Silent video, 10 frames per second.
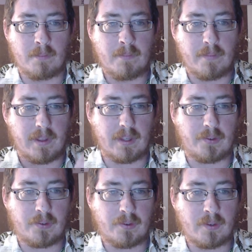
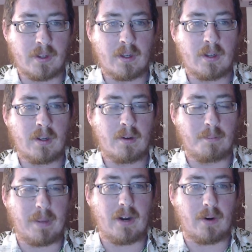this
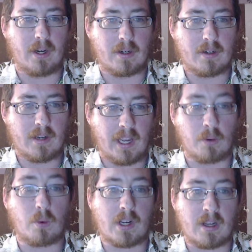barrier and
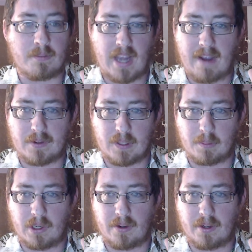what comes after the
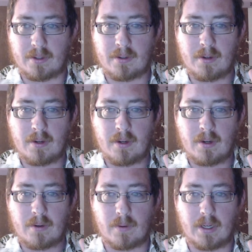barrier,
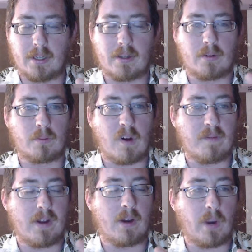right?
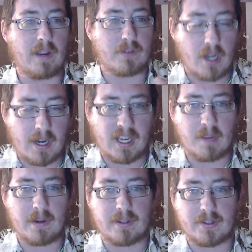A way of talking
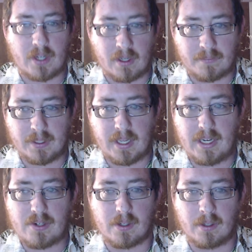about this
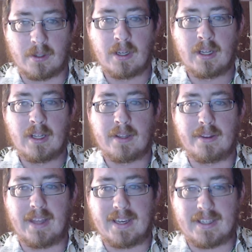confrontation
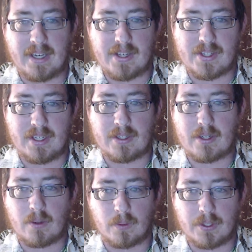that doesn't
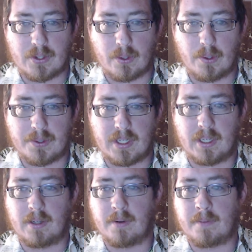result
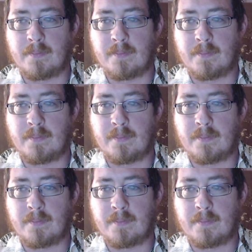in